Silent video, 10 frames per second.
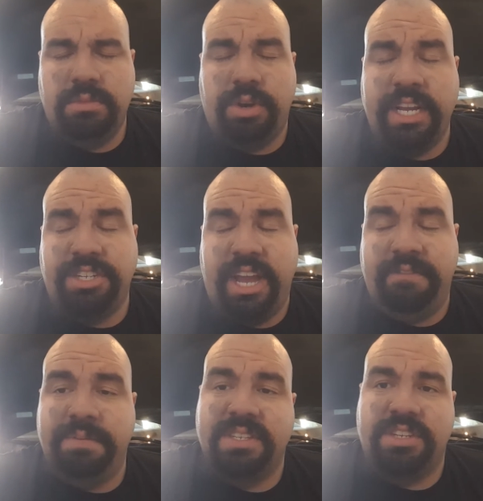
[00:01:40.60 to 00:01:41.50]

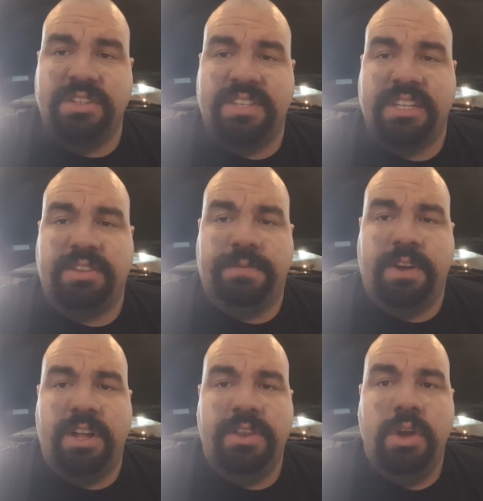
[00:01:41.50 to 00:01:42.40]
crankshaft position sensor
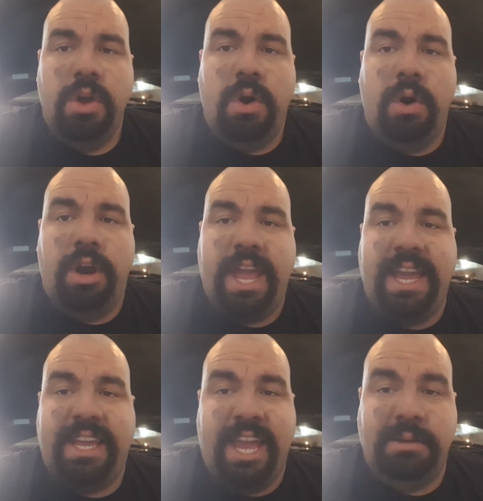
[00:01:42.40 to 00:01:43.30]
fault or
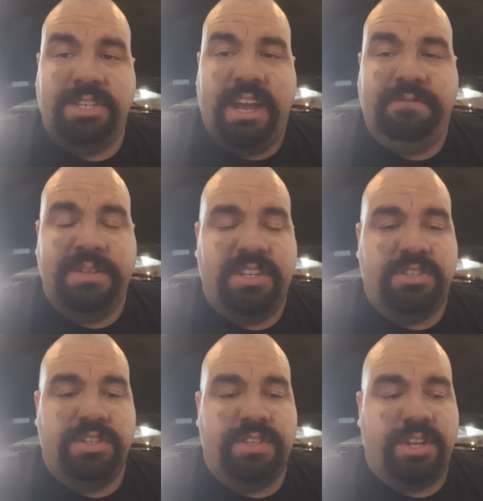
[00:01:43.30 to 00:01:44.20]
a camshaft
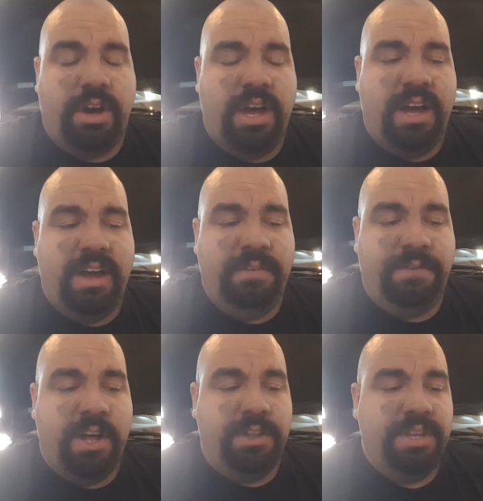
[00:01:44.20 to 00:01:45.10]
position
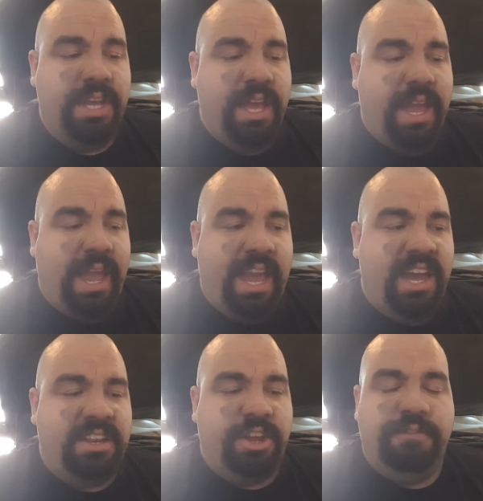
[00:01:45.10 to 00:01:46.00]
fault,
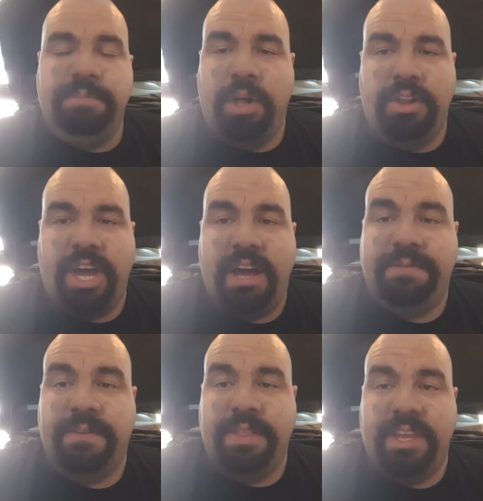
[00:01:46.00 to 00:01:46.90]
and you've pulled
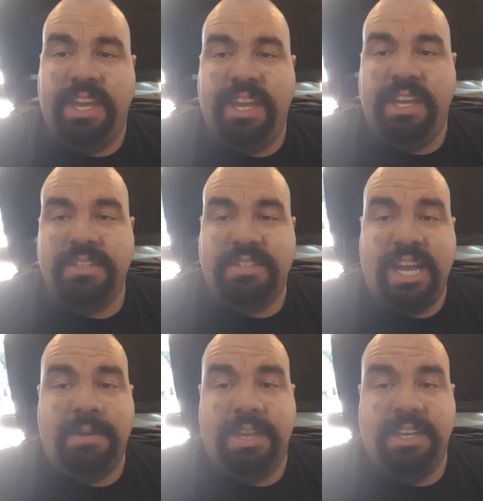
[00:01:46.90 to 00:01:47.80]
off the
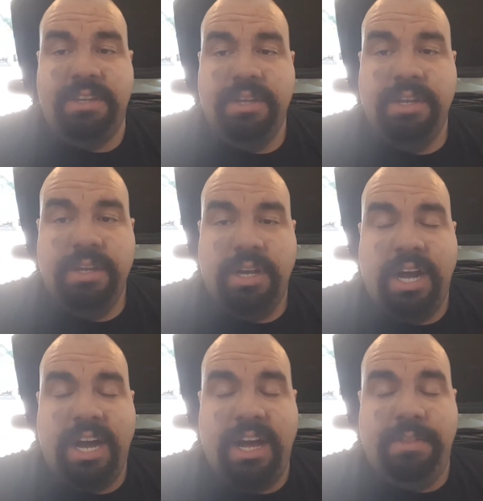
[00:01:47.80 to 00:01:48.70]
timing,
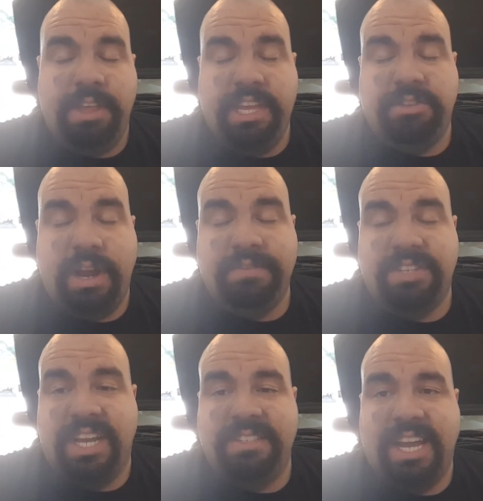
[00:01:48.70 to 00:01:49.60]
the driver's
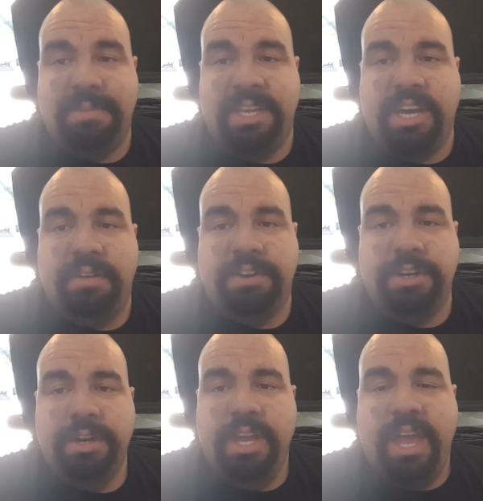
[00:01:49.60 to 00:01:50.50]
side timing
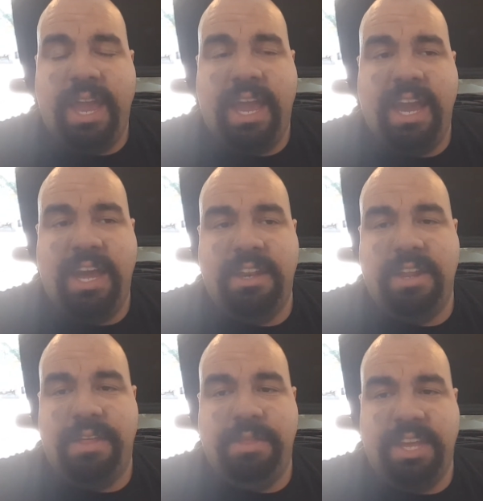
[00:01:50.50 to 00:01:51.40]
cover
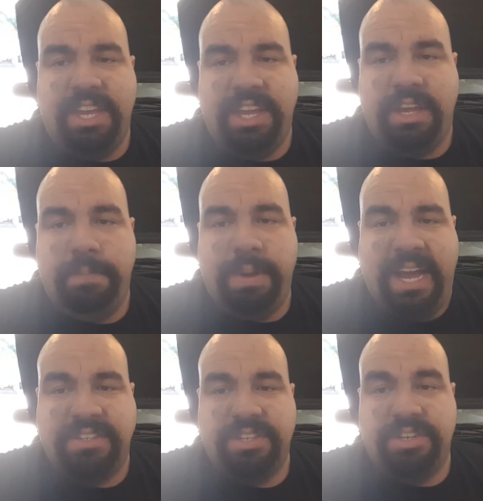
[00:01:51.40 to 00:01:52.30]
and the
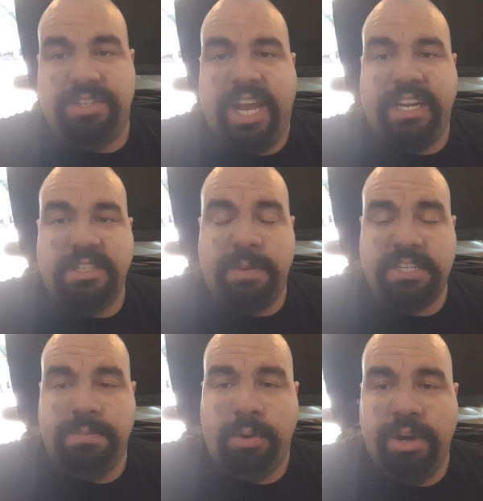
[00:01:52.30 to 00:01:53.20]
passenger side
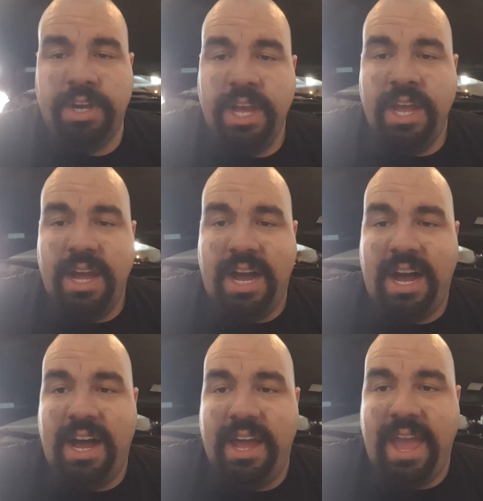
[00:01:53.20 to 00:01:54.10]
inspection port,
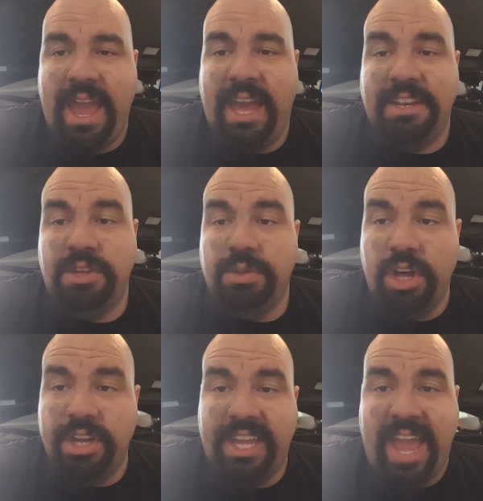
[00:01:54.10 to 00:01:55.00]
and you
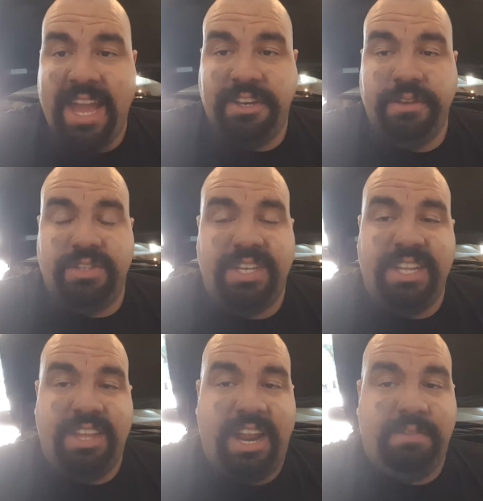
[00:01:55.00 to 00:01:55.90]
look and you
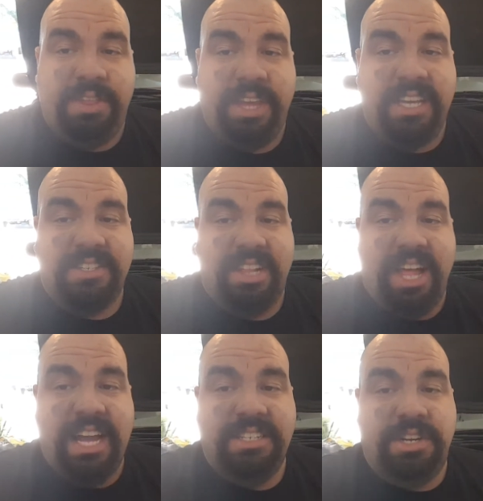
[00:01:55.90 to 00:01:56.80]
see that everything is
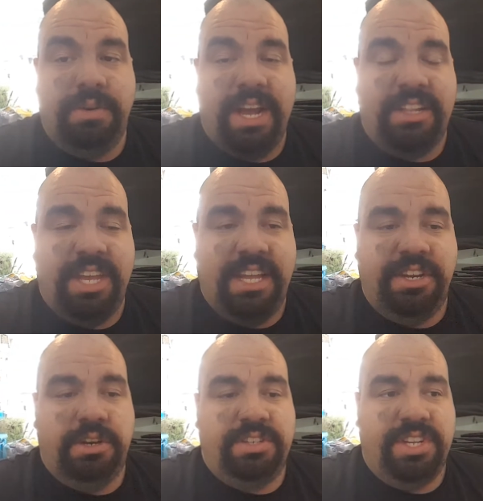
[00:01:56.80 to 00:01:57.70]
aligned correctly, and
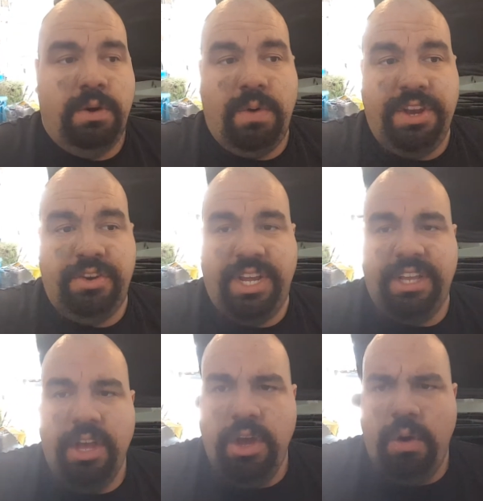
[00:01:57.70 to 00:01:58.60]
you're still
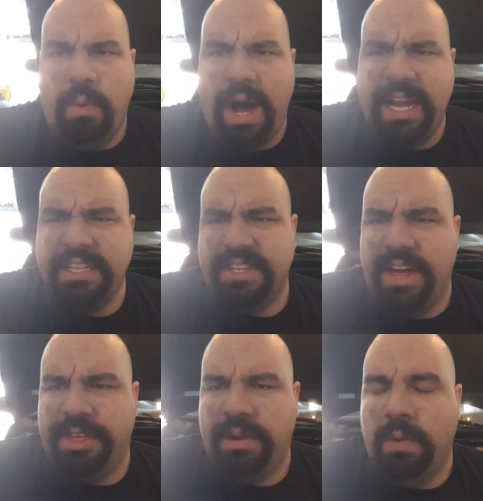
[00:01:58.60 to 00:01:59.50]
wondering why is
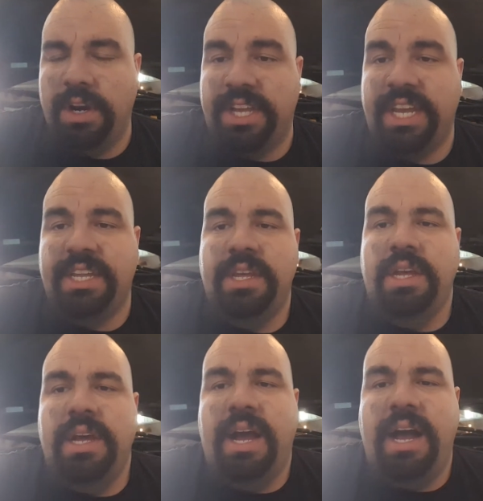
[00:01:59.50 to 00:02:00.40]
nothing working.
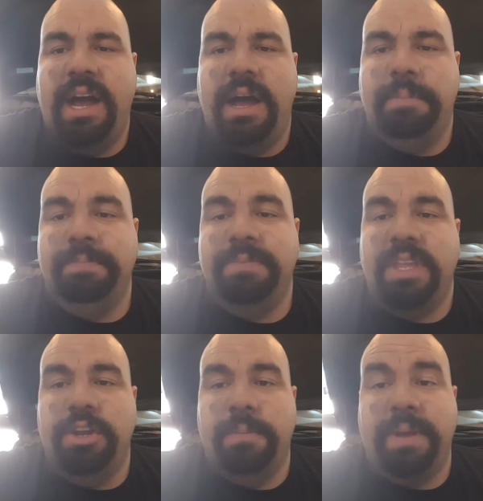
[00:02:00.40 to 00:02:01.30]

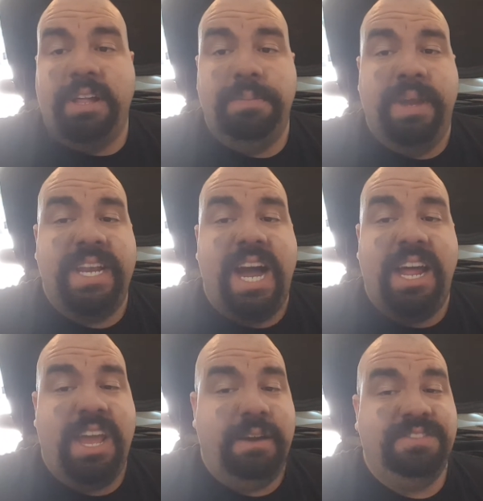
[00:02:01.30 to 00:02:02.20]
Your belt may
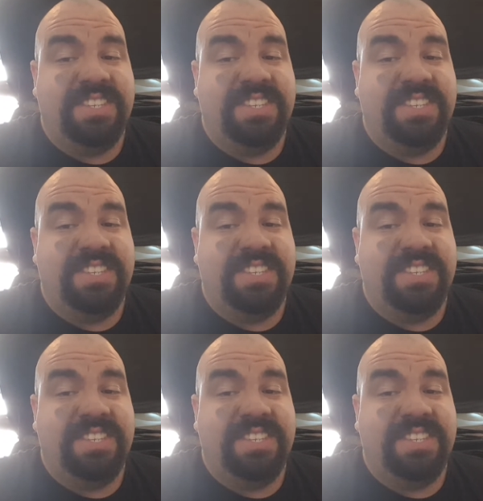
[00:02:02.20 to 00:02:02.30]
not have